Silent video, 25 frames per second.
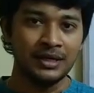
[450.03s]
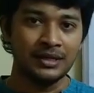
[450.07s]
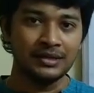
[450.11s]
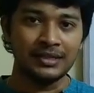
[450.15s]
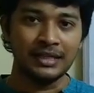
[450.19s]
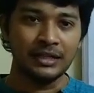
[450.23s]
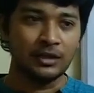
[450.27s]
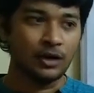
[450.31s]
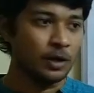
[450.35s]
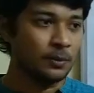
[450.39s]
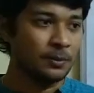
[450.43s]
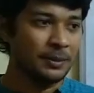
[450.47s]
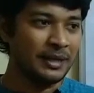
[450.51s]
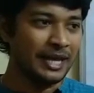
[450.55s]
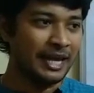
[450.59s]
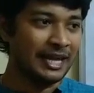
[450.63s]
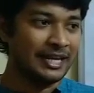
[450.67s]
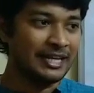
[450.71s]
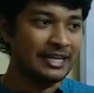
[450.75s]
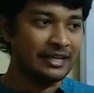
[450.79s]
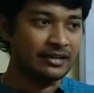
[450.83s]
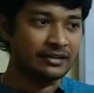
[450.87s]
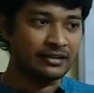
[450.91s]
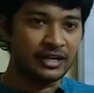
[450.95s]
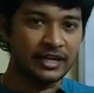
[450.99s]
There will not be
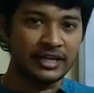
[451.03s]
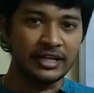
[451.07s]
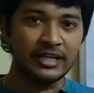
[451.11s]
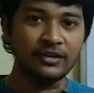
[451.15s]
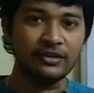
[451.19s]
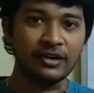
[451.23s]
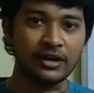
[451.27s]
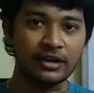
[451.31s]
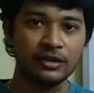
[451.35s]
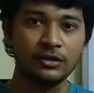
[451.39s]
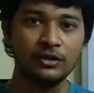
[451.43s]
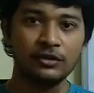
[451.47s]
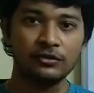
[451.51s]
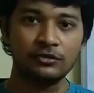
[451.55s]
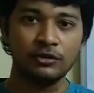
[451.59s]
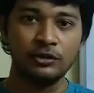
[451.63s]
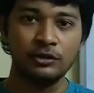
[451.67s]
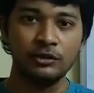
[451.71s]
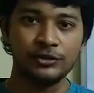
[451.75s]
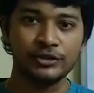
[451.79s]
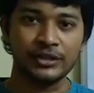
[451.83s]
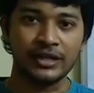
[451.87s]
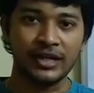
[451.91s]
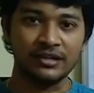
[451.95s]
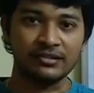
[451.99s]
any ready reckoner
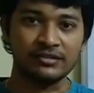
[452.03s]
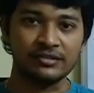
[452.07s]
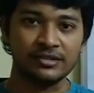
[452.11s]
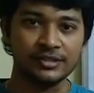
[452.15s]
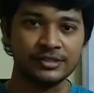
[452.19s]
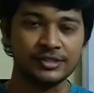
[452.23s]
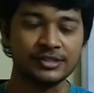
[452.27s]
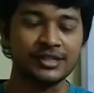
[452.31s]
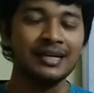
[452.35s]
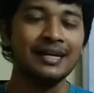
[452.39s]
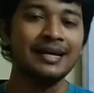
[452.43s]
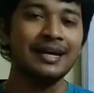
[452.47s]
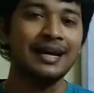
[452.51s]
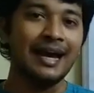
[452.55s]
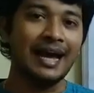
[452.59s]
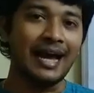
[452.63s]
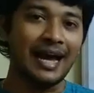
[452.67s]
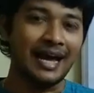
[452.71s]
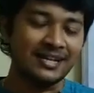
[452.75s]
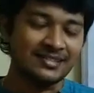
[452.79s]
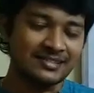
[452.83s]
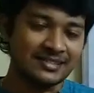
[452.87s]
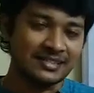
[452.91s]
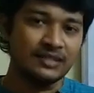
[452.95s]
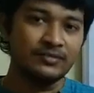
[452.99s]
solution as such.
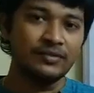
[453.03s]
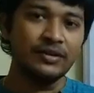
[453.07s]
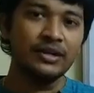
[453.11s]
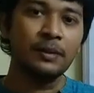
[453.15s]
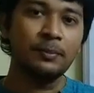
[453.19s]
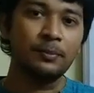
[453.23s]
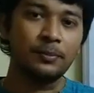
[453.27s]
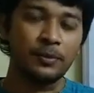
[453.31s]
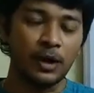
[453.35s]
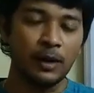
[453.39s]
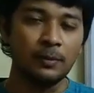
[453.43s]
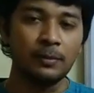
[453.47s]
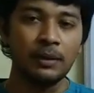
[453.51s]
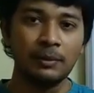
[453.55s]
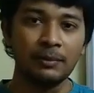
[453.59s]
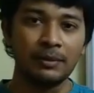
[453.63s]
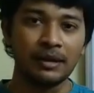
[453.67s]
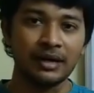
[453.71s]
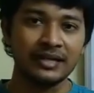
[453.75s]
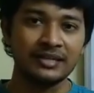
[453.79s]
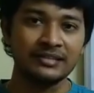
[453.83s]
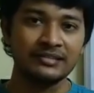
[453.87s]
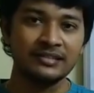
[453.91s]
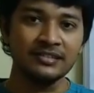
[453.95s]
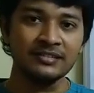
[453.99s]
As and when a problem
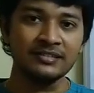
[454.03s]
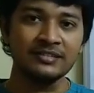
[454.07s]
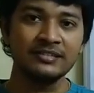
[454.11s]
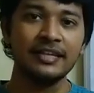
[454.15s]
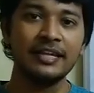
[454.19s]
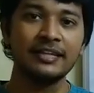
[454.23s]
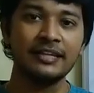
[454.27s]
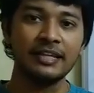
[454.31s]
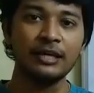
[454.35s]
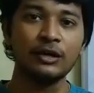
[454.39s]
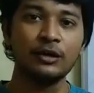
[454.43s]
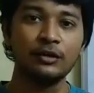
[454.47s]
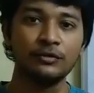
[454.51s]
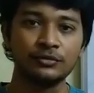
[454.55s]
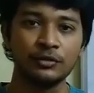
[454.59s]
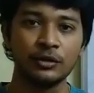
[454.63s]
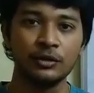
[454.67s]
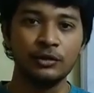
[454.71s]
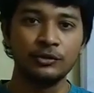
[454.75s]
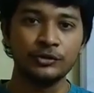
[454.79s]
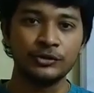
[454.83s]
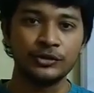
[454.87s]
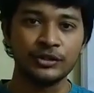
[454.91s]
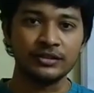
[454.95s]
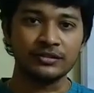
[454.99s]
arises, they think of
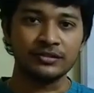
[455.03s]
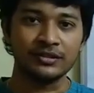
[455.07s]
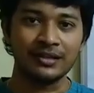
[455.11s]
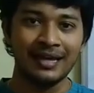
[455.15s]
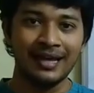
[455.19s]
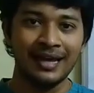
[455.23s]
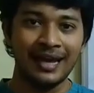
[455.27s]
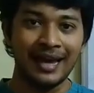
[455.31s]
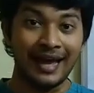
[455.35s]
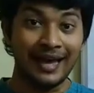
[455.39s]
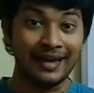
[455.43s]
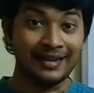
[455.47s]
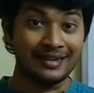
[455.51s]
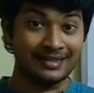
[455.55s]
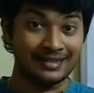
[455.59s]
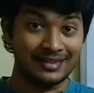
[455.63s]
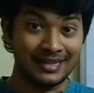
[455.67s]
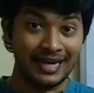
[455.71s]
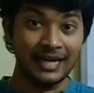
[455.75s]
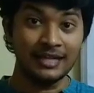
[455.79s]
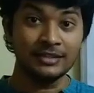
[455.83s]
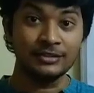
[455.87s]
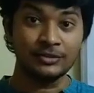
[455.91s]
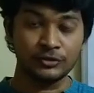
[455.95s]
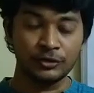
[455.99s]
solutions, and
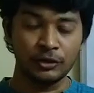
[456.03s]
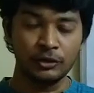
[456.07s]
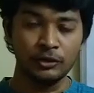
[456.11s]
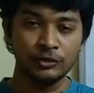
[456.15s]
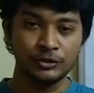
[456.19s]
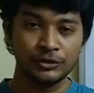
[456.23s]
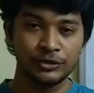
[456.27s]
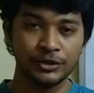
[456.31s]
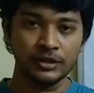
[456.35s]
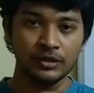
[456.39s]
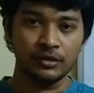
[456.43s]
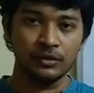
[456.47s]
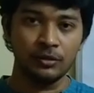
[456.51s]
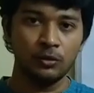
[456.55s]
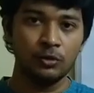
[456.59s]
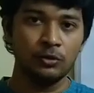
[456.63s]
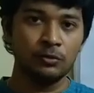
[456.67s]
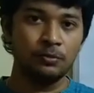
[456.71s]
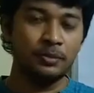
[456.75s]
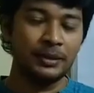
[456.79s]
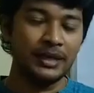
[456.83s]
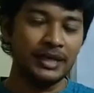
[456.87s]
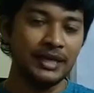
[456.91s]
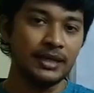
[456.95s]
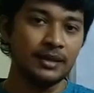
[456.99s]
that solution
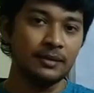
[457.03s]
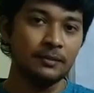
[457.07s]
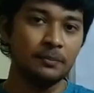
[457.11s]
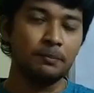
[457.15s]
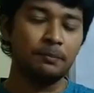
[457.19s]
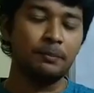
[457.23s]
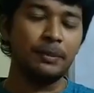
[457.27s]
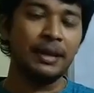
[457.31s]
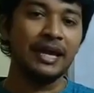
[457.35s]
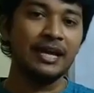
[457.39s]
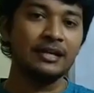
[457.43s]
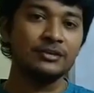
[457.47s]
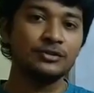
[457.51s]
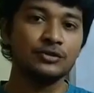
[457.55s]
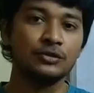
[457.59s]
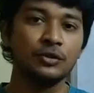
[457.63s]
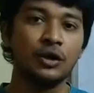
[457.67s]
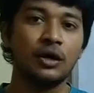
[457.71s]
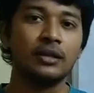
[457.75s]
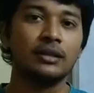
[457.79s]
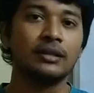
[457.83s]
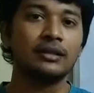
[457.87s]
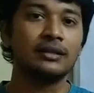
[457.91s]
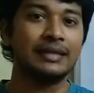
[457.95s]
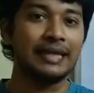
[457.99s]
would be based
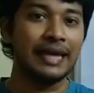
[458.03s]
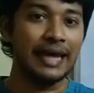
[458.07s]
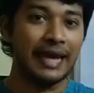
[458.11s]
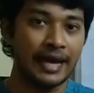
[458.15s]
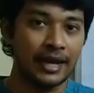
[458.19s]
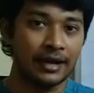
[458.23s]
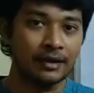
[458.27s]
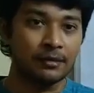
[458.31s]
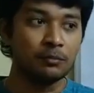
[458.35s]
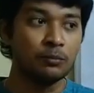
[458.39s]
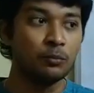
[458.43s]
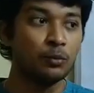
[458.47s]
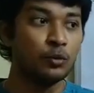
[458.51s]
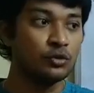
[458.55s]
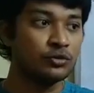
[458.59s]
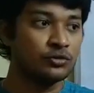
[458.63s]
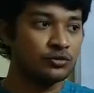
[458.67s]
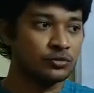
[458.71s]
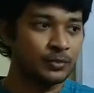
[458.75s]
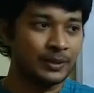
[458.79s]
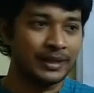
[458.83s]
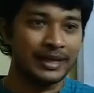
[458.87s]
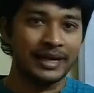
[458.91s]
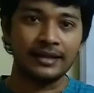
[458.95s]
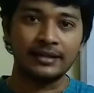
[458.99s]
on their mood
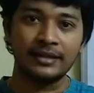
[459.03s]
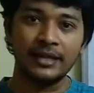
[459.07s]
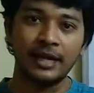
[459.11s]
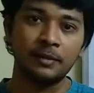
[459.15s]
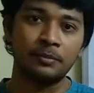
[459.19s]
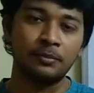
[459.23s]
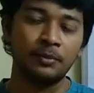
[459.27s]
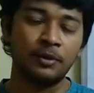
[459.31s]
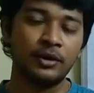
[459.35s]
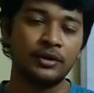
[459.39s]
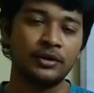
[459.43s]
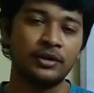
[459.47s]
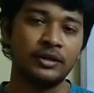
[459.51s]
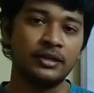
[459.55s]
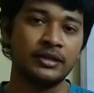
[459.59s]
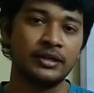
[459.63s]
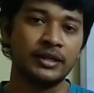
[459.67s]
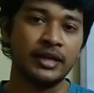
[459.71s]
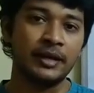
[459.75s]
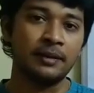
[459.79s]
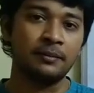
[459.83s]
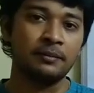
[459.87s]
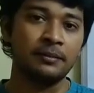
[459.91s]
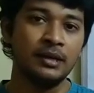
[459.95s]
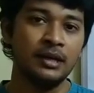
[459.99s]
swing at that point in
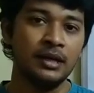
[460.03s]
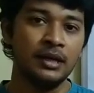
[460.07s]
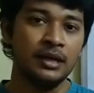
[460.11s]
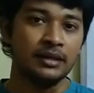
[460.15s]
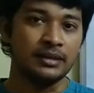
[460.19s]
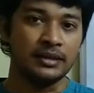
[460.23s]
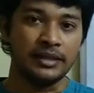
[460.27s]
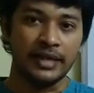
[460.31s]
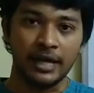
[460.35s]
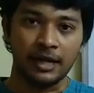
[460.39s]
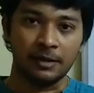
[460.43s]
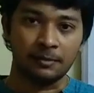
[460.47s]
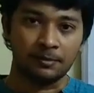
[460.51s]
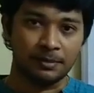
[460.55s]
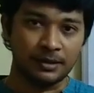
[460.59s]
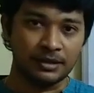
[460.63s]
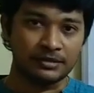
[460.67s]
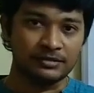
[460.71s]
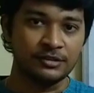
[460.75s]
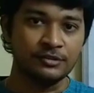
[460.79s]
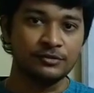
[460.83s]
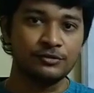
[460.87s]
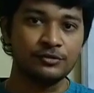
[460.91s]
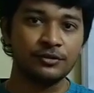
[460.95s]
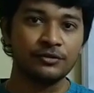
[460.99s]
time, their
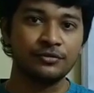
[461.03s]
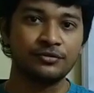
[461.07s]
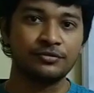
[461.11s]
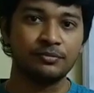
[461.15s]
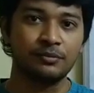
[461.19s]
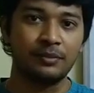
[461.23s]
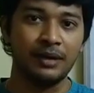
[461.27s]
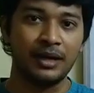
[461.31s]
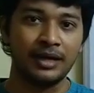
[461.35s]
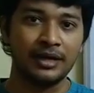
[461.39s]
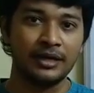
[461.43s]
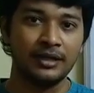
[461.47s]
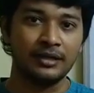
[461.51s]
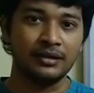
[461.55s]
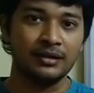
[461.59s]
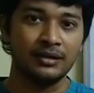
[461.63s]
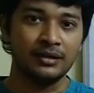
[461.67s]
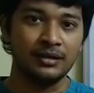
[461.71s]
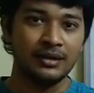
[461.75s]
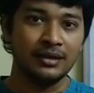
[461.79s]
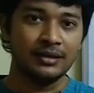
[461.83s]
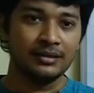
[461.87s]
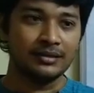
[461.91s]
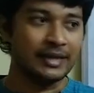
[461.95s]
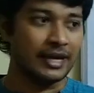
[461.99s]
presence of mind,
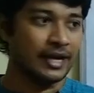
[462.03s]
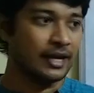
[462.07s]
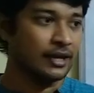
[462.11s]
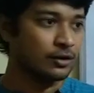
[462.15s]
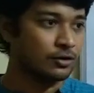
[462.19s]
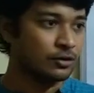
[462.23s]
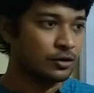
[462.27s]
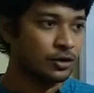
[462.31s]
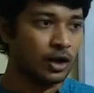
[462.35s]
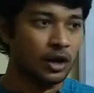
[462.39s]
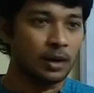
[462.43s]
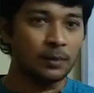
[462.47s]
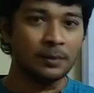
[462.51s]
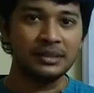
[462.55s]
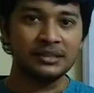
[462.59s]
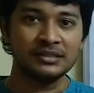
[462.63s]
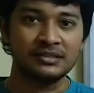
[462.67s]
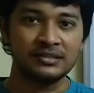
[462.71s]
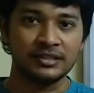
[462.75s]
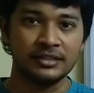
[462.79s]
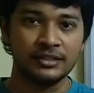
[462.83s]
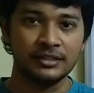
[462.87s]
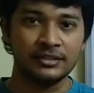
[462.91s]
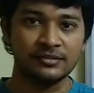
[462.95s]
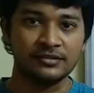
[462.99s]
their common
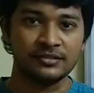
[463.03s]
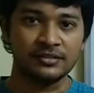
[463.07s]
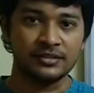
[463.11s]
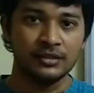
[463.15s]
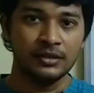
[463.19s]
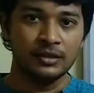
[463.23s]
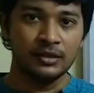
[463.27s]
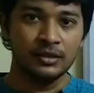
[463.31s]
sense,